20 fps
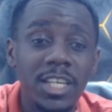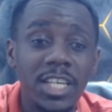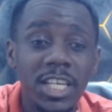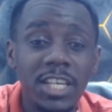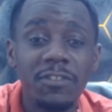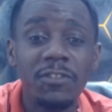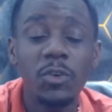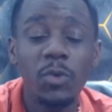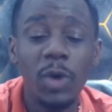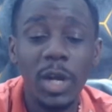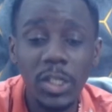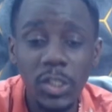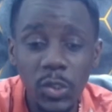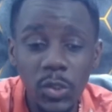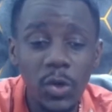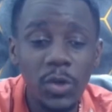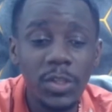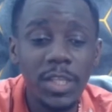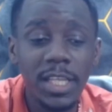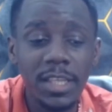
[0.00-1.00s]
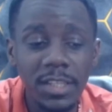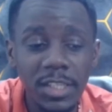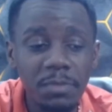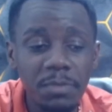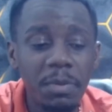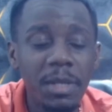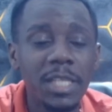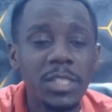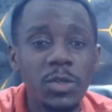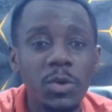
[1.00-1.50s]
If you want to know that these
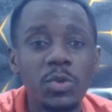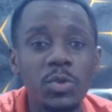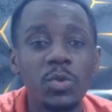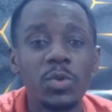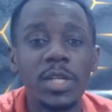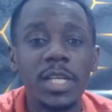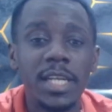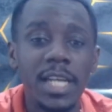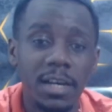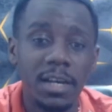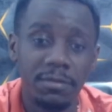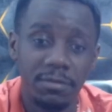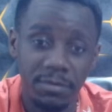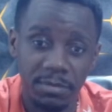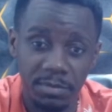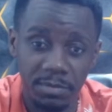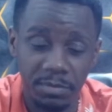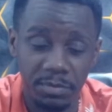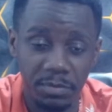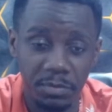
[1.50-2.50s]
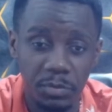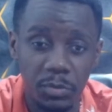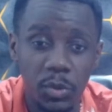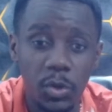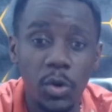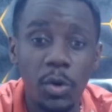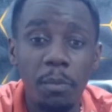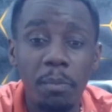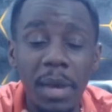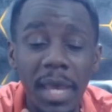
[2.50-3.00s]
players are not good enough,
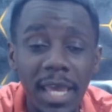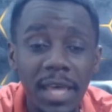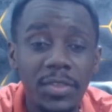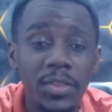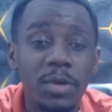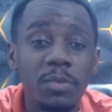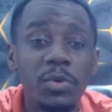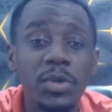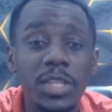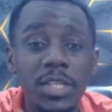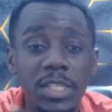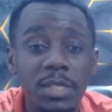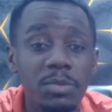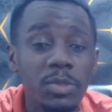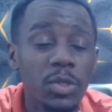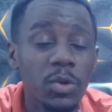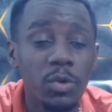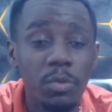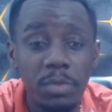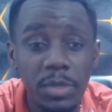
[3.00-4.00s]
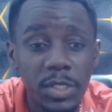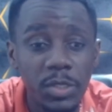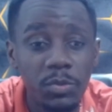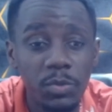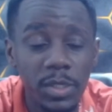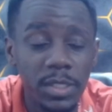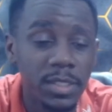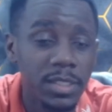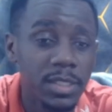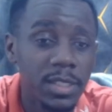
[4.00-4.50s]
compare them with the teams you're competing
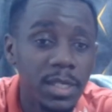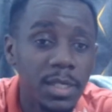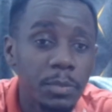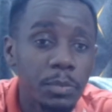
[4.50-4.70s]
with.